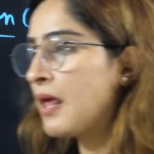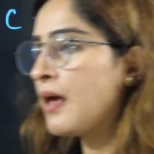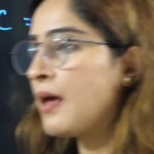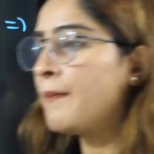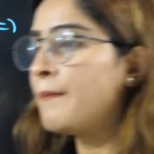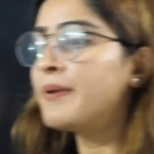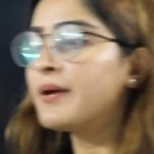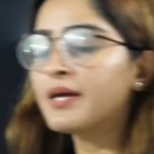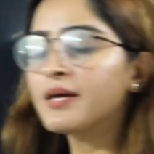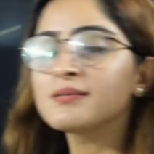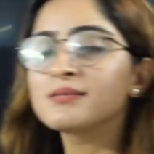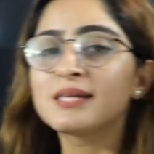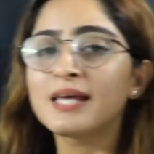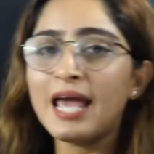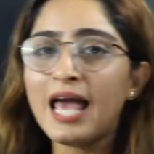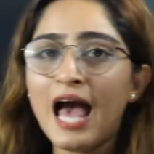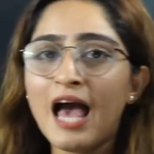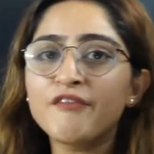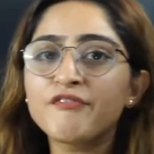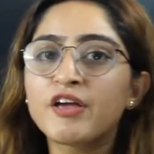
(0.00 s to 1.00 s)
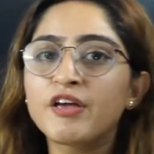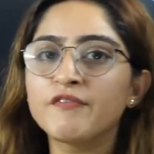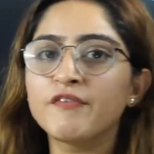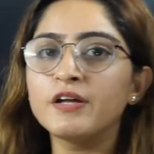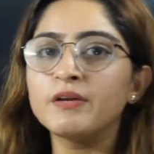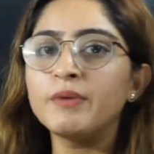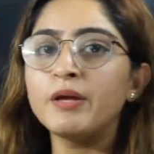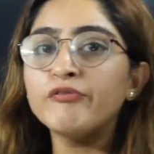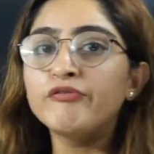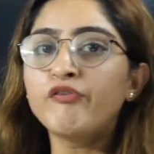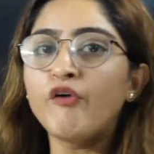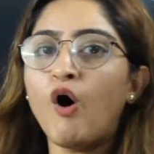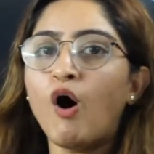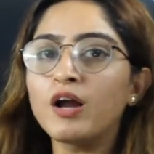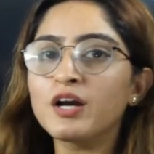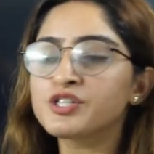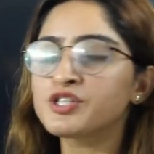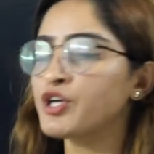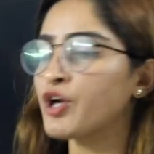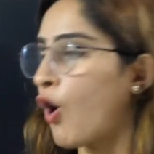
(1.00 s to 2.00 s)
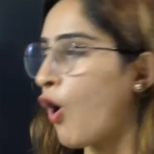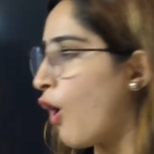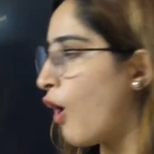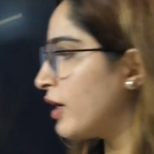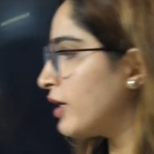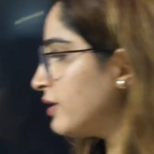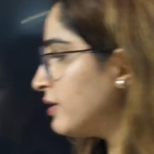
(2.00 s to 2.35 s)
Because they have given me for sure,